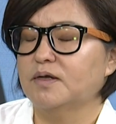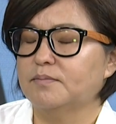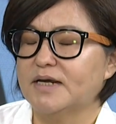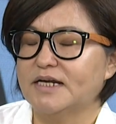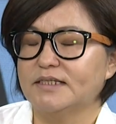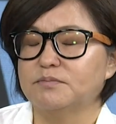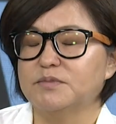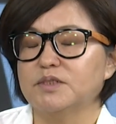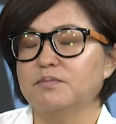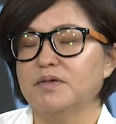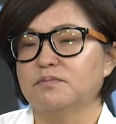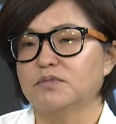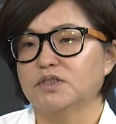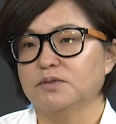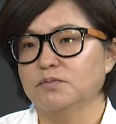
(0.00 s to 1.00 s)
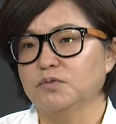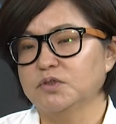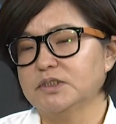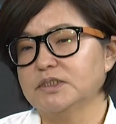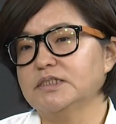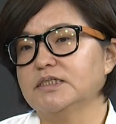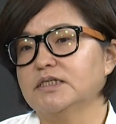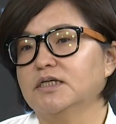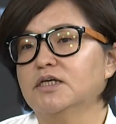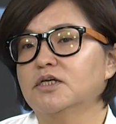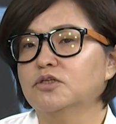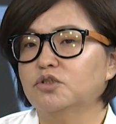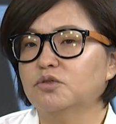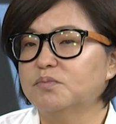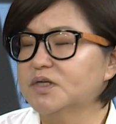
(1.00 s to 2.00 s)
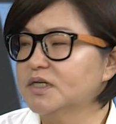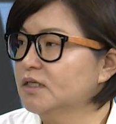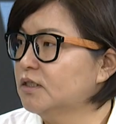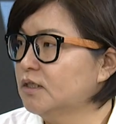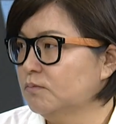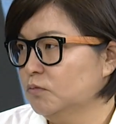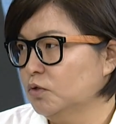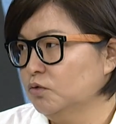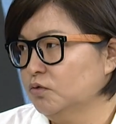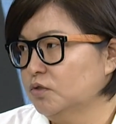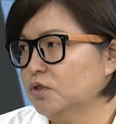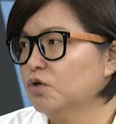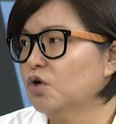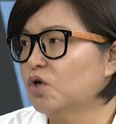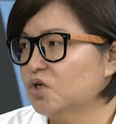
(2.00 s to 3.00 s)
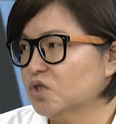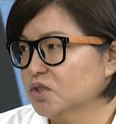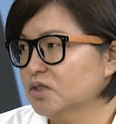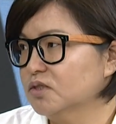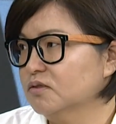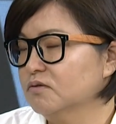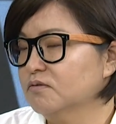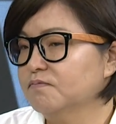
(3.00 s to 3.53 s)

parliament member immunity, to bring them to the court.